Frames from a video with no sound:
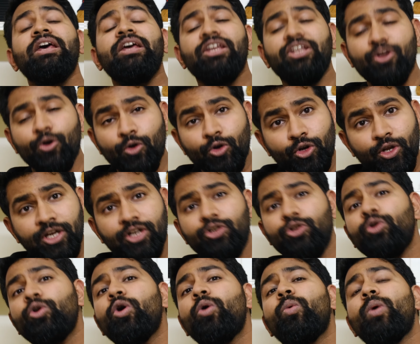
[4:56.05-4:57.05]
You need
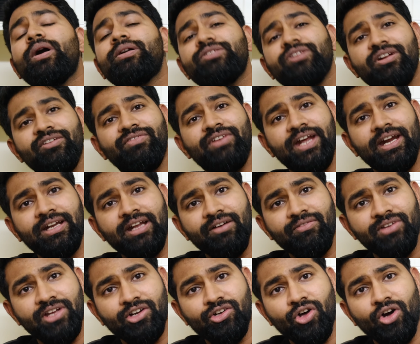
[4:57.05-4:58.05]
to know what sort of data
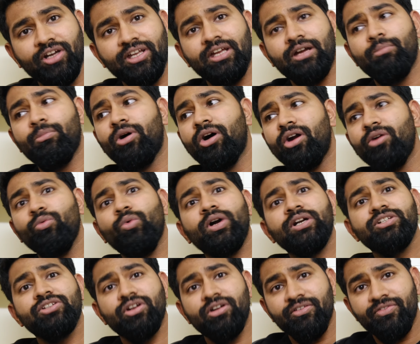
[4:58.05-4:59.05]
we are talking about,
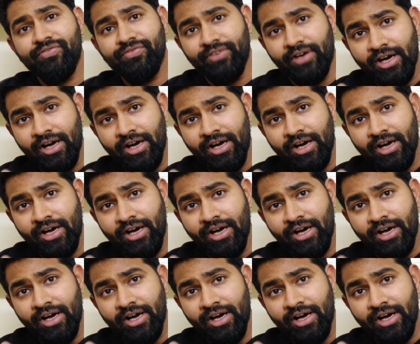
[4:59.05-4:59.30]
what sort of